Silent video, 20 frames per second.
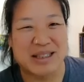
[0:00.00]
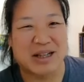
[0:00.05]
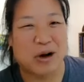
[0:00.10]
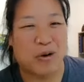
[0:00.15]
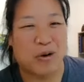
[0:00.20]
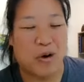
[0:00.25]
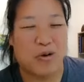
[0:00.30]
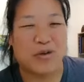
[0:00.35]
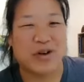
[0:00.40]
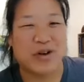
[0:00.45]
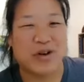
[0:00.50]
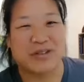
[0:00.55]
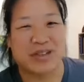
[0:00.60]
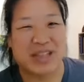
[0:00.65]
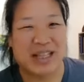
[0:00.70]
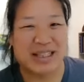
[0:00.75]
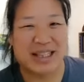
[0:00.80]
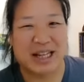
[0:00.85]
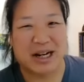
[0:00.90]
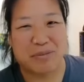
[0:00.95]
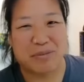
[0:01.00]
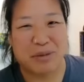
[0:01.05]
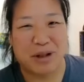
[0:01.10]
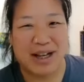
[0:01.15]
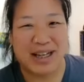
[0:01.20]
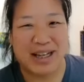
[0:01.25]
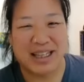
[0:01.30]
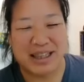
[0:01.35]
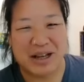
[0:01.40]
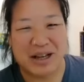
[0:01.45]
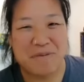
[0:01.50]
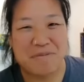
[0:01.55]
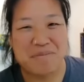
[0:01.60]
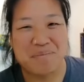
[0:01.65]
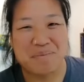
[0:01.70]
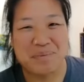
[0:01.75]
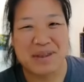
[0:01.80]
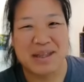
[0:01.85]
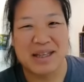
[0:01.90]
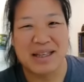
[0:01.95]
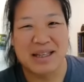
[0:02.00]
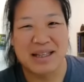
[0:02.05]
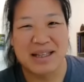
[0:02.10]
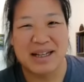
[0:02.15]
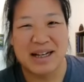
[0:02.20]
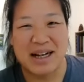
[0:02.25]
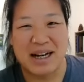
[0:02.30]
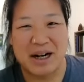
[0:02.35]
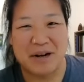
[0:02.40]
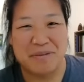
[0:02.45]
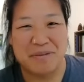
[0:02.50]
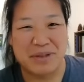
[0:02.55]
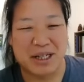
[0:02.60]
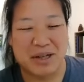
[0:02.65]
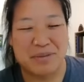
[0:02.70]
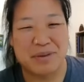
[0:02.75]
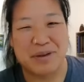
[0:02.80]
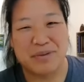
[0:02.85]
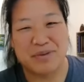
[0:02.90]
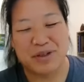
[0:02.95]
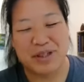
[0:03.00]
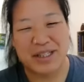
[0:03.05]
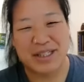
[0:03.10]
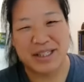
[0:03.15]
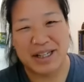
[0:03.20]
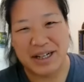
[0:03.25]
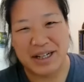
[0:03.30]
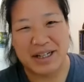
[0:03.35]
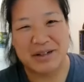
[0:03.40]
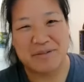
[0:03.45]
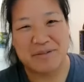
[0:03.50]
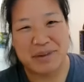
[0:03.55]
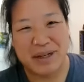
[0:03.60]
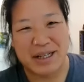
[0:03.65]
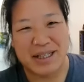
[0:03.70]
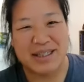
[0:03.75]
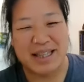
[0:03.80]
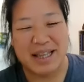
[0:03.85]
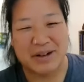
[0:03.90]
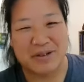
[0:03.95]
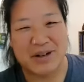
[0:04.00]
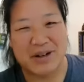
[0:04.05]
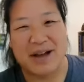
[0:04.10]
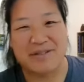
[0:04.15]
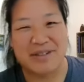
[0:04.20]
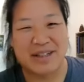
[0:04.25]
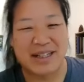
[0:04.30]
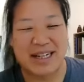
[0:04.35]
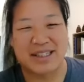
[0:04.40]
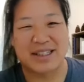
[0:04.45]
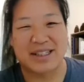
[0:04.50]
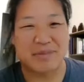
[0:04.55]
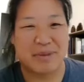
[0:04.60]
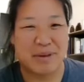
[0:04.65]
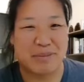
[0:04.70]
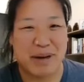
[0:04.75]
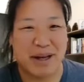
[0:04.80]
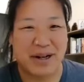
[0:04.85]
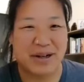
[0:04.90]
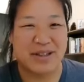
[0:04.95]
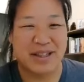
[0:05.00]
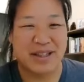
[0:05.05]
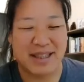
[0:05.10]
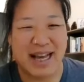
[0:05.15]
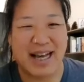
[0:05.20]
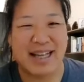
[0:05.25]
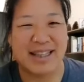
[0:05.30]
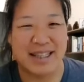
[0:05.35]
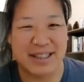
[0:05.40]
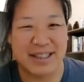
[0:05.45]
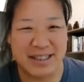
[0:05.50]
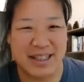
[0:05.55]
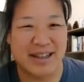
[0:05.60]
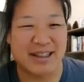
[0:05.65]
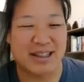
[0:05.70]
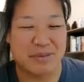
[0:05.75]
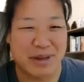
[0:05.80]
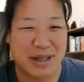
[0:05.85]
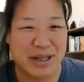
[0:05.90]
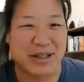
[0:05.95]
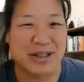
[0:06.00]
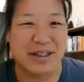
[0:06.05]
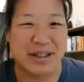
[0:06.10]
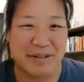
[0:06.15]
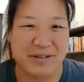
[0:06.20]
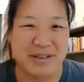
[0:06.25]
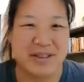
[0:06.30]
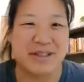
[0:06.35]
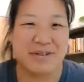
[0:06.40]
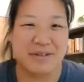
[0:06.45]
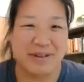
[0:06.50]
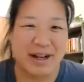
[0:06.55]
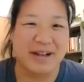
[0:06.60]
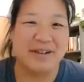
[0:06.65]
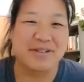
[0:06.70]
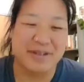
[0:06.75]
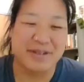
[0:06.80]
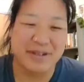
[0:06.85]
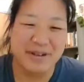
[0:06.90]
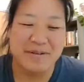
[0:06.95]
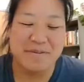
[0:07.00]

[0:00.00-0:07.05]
to go over the thing that are blocking them to compete for the sun. But they don't have to necessarily be better than that. They just have to be good enough to survive.